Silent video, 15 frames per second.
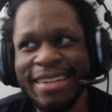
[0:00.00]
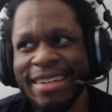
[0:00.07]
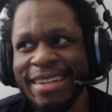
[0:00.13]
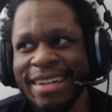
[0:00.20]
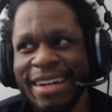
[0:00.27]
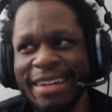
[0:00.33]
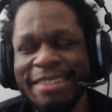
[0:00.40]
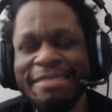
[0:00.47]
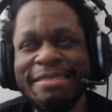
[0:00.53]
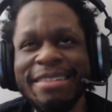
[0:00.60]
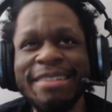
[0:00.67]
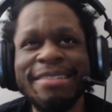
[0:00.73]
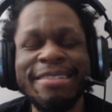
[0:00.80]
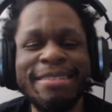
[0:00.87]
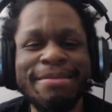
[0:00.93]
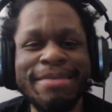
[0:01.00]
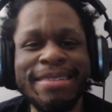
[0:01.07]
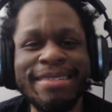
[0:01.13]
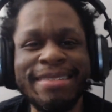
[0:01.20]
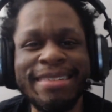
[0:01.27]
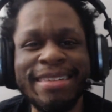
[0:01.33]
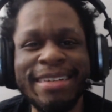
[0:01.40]
I don't need to, but
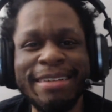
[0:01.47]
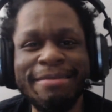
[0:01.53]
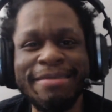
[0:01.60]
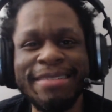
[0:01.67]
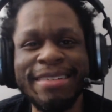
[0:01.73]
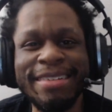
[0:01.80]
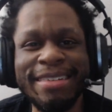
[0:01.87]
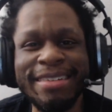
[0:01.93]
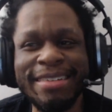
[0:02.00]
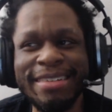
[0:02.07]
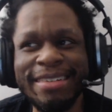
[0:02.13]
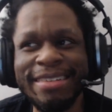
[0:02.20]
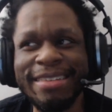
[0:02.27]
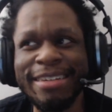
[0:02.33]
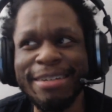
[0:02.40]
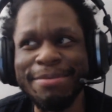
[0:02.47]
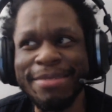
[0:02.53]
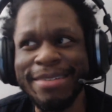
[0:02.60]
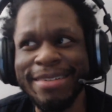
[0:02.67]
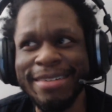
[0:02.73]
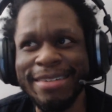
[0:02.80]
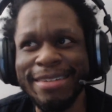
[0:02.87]
it's like I want to like get the
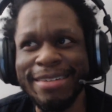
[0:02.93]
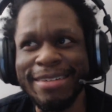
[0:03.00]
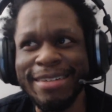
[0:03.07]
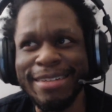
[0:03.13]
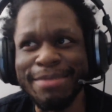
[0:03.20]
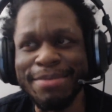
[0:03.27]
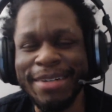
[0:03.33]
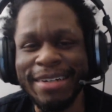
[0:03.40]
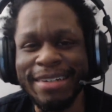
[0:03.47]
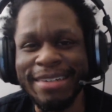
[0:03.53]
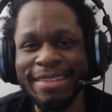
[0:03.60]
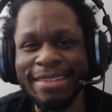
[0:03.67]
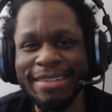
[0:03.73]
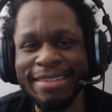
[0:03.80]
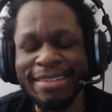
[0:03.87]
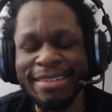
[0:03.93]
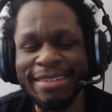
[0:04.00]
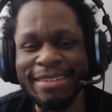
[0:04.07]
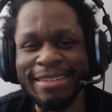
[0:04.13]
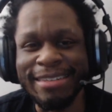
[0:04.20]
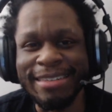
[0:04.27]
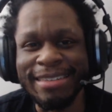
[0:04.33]
epilogue and the party at the end,
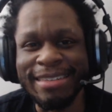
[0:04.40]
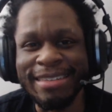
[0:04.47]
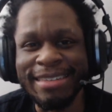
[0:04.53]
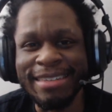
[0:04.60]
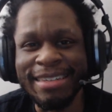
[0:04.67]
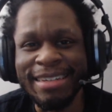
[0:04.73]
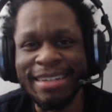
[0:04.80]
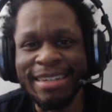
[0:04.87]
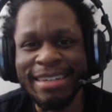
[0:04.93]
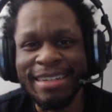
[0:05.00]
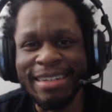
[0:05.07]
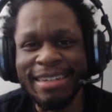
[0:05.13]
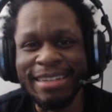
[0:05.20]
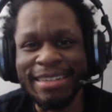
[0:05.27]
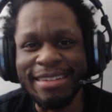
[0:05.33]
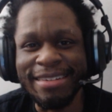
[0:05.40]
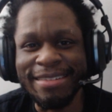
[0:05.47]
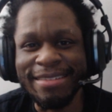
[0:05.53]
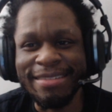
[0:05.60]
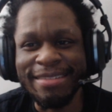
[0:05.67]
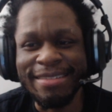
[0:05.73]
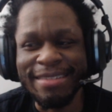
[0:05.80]
and then
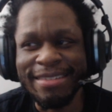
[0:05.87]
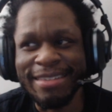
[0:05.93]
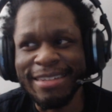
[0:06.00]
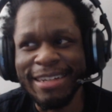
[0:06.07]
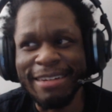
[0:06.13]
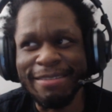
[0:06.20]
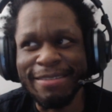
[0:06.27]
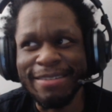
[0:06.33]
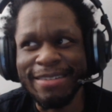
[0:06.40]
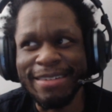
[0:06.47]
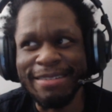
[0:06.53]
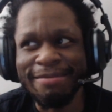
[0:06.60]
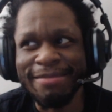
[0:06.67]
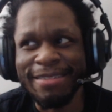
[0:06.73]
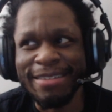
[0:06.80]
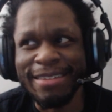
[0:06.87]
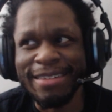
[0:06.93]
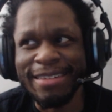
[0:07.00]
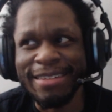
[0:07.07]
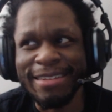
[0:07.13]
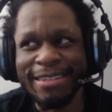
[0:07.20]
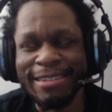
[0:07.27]
also just like have a scene where
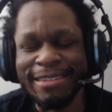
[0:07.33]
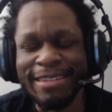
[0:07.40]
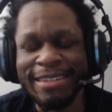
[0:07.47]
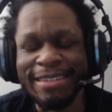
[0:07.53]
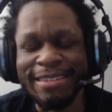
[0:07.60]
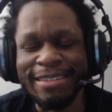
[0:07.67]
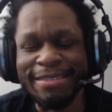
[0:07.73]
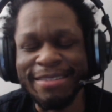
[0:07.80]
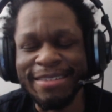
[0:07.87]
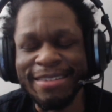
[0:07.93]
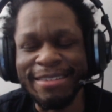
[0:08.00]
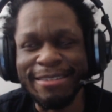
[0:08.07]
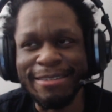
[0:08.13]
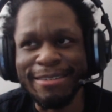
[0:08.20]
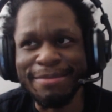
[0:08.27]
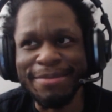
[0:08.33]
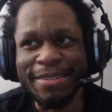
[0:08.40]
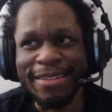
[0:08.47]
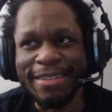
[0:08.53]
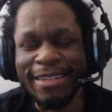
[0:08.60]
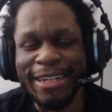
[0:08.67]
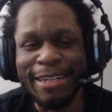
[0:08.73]
like, or not a scene, just like load up a
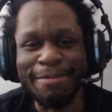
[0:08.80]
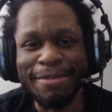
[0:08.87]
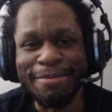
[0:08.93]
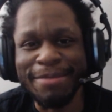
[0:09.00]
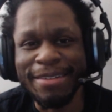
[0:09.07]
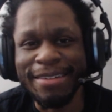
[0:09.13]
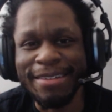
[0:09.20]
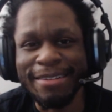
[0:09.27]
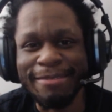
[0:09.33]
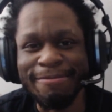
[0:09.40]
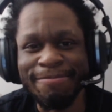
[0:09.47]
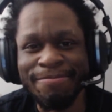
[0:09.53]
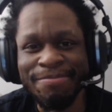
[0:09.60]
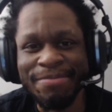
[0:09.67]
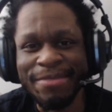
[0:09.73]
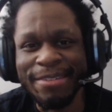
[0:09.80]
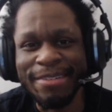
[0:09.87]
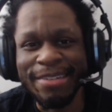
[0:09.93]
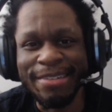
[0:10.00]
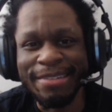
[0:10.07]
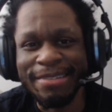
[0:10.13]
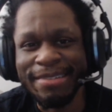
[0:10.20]
game and be like, all
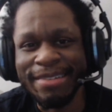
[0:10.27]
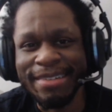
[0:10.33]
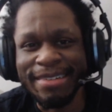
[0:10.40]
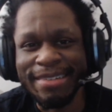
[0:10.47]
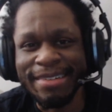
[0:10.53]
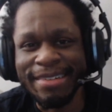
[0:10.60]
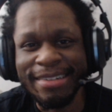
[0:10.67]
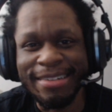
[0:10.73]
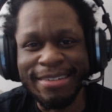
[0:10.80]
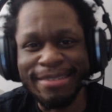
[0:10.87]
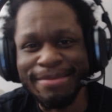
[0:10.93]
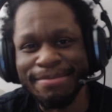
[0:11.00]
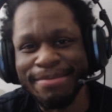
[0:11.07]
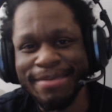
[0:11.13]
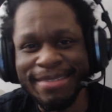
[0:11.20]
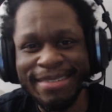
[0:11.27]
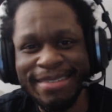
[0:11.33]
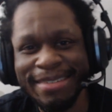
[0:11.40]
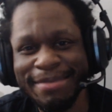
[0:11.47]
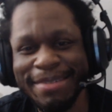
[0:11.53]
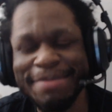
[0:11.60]
right, golden dice, I got them.